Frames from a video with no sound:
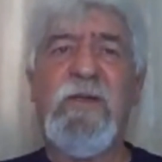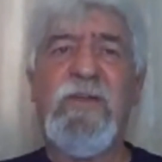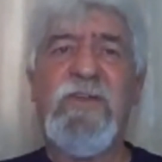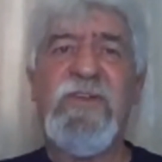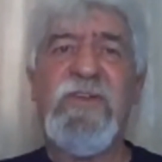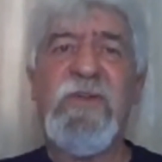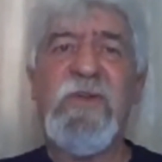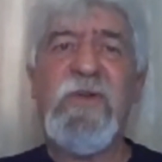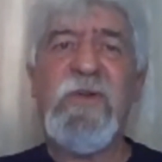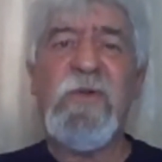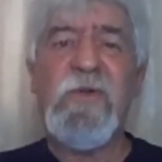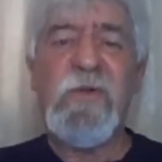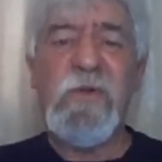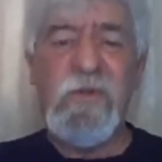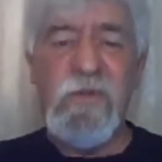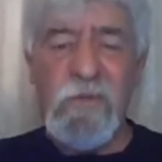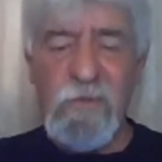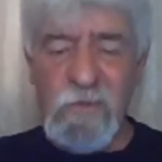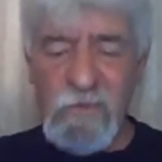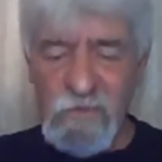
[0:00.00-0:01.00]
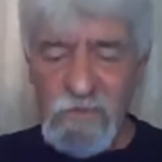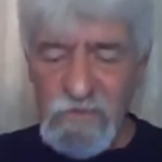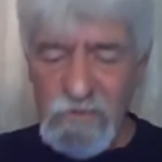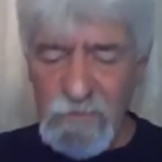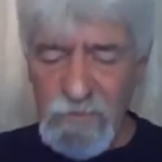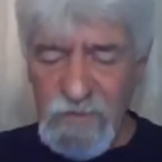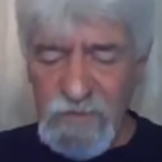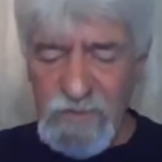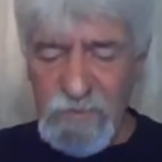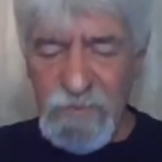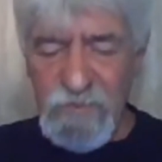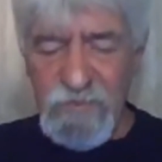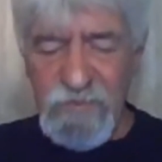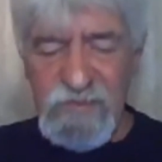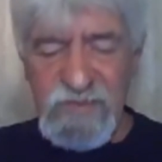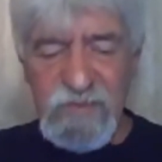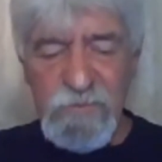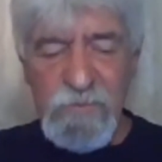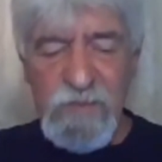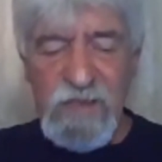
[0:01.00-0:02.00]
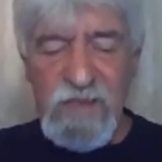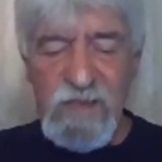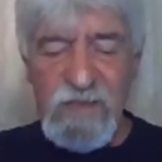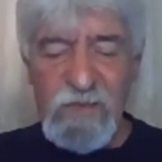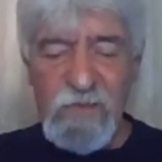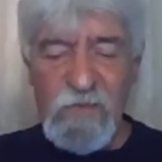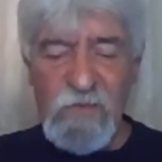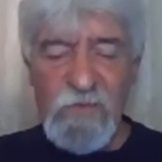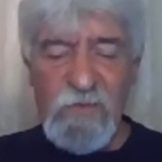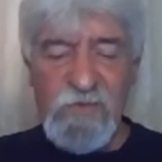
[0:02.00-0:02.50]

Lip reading: Oh, you made him a rich man, Lord.